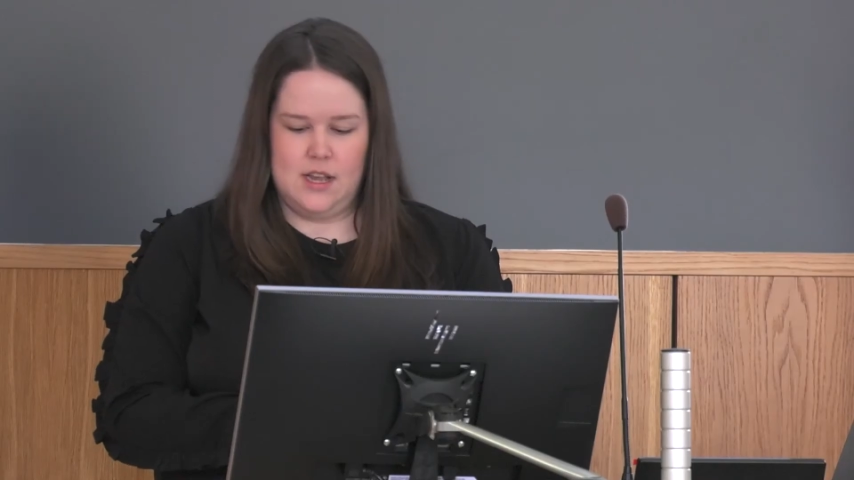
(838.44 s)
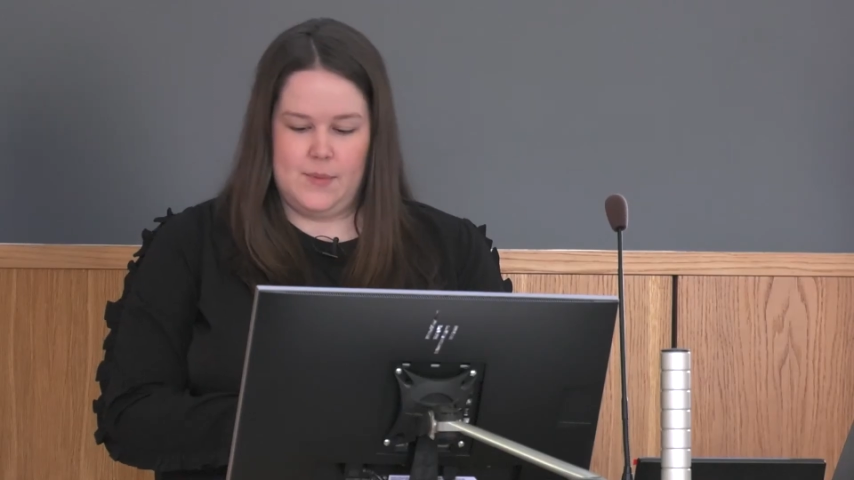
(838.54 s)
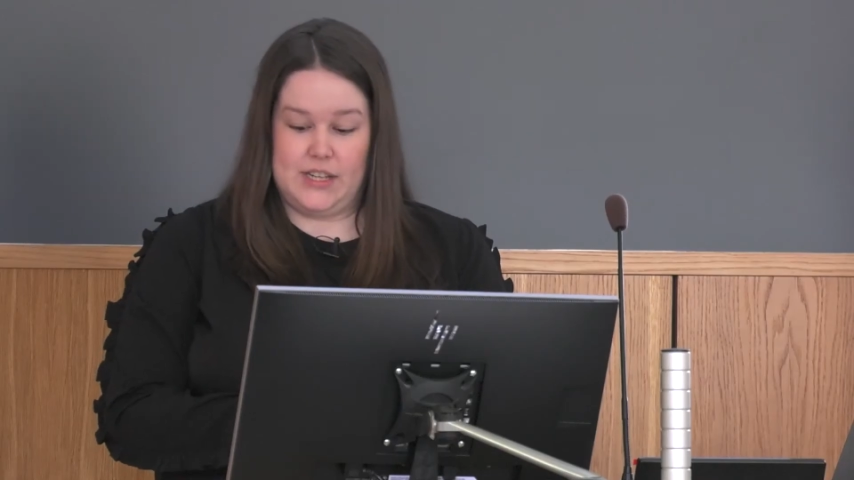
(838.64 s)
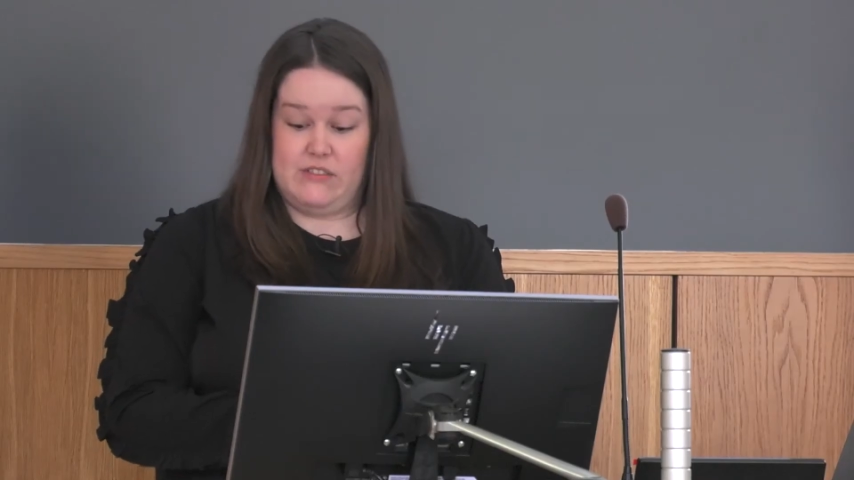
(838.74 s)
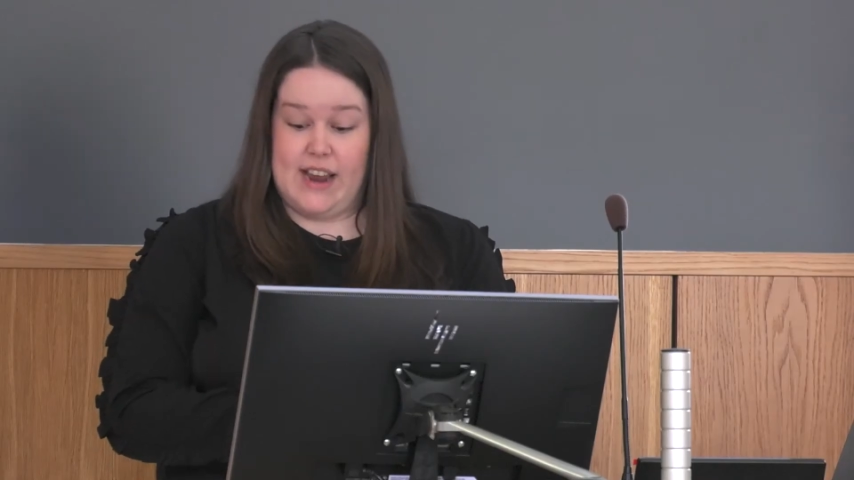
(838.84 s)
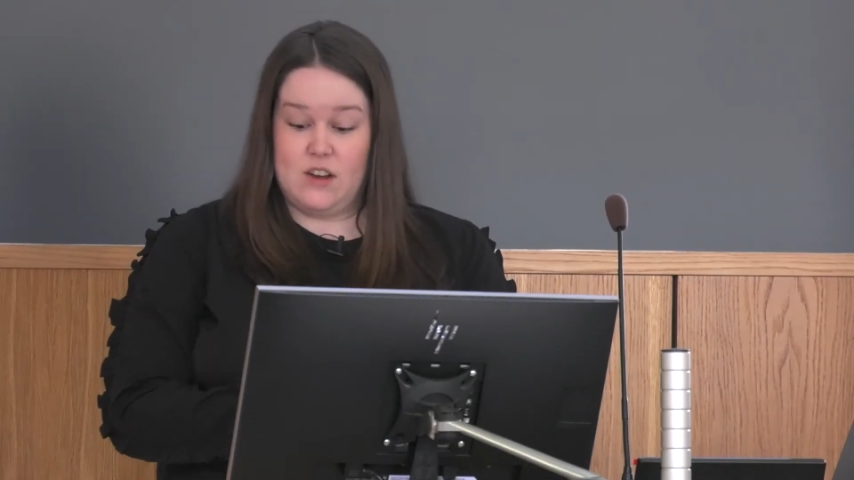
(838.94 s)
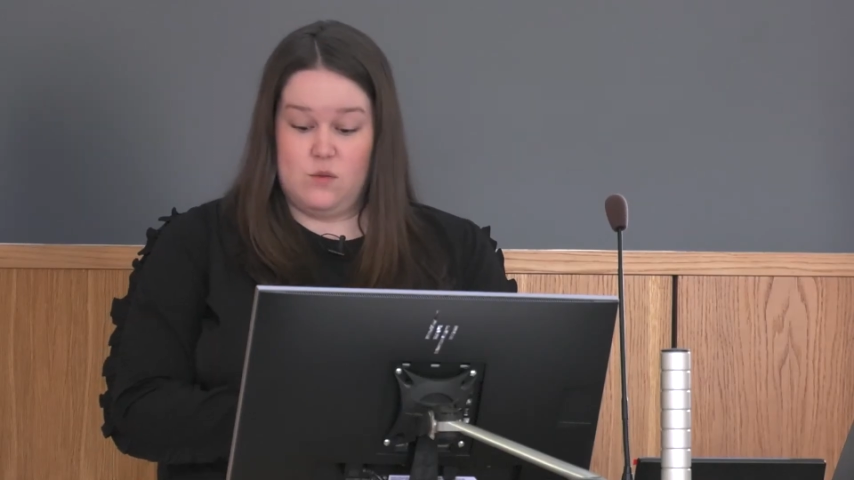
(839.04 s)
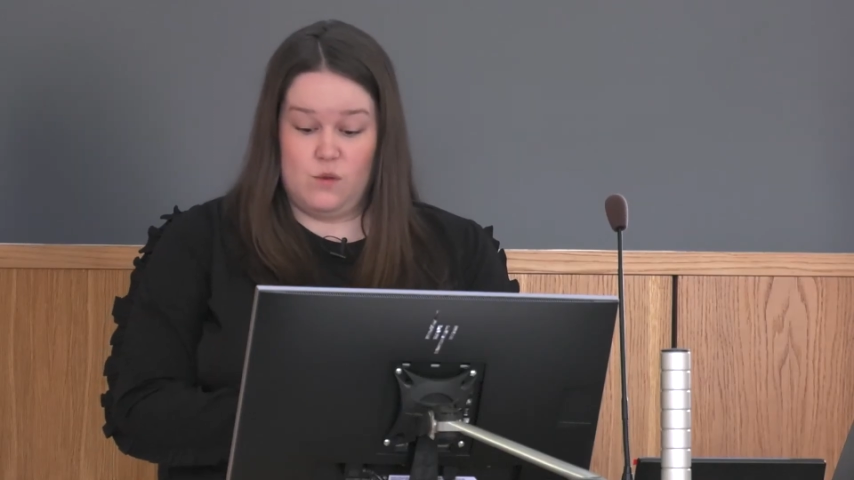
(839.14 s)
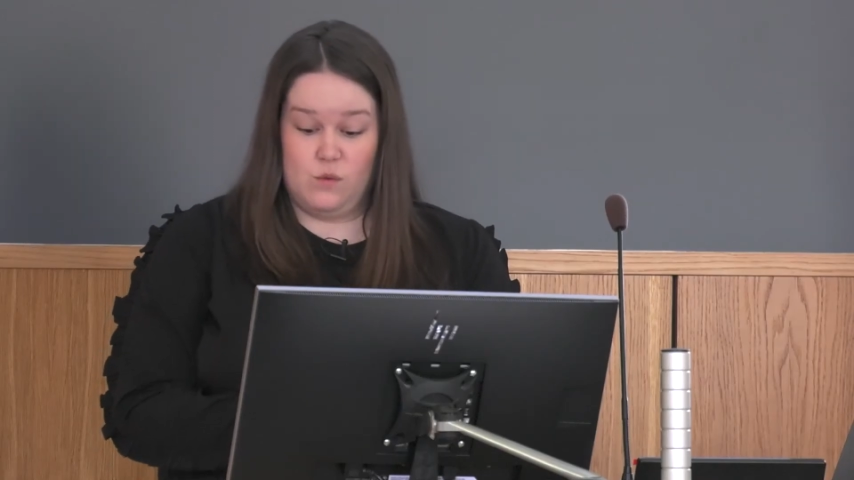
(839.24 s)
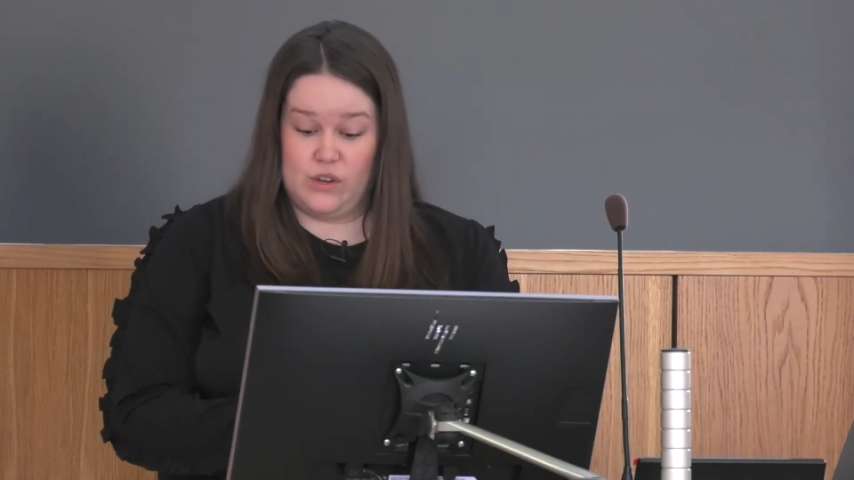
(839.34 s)
But a direct
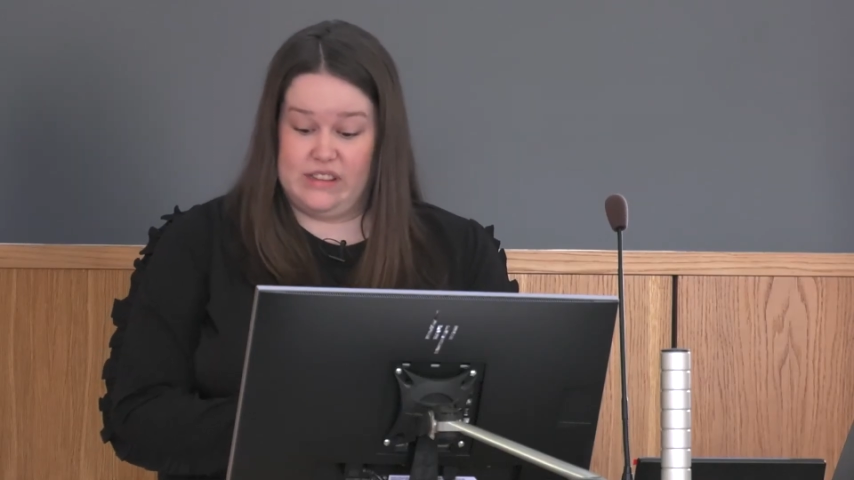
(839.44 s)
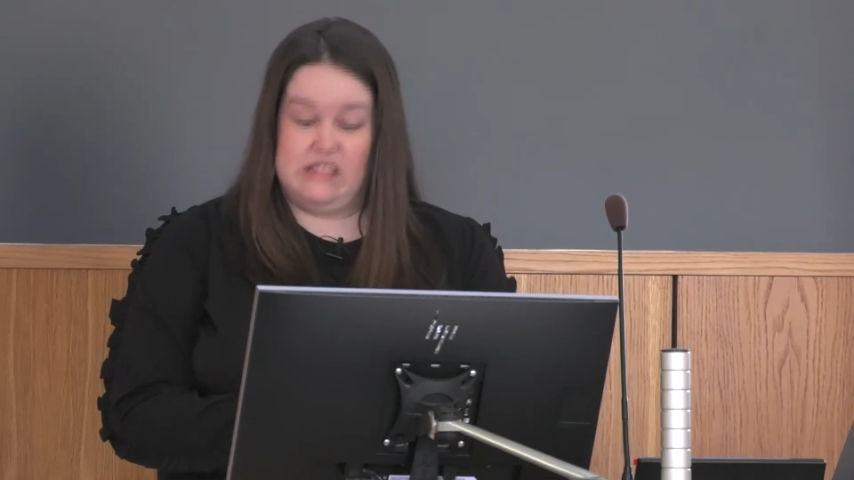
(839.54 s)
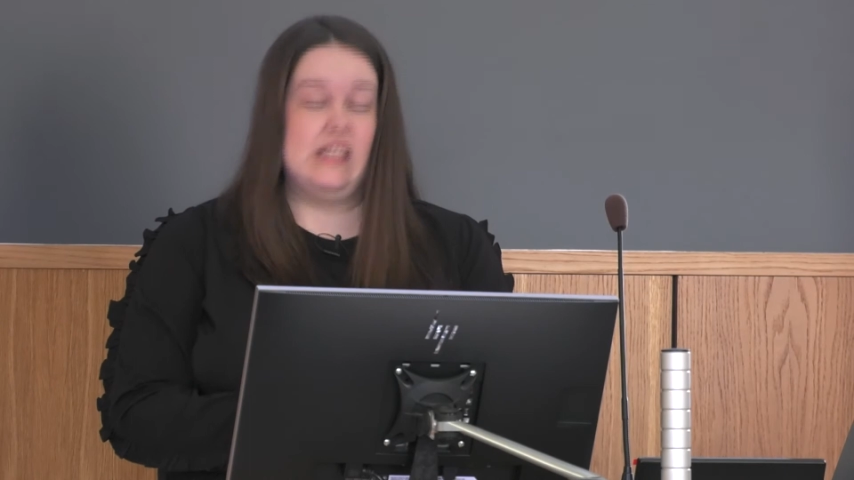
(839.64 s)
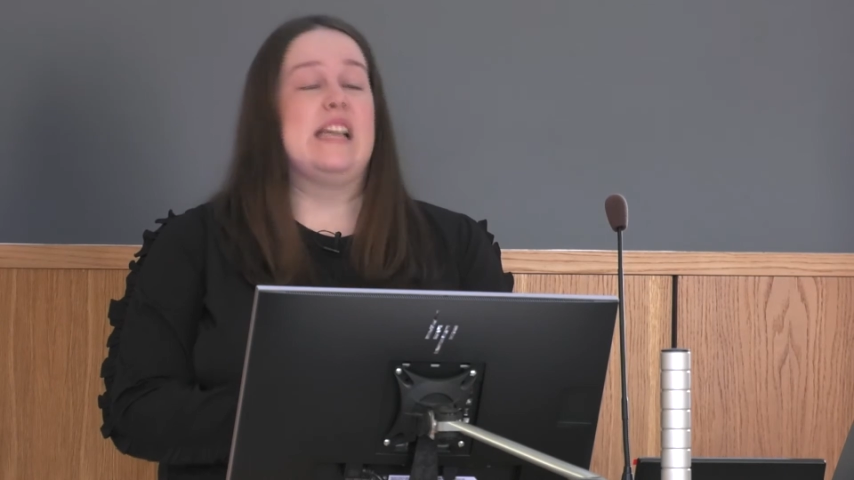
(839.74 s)
quote was,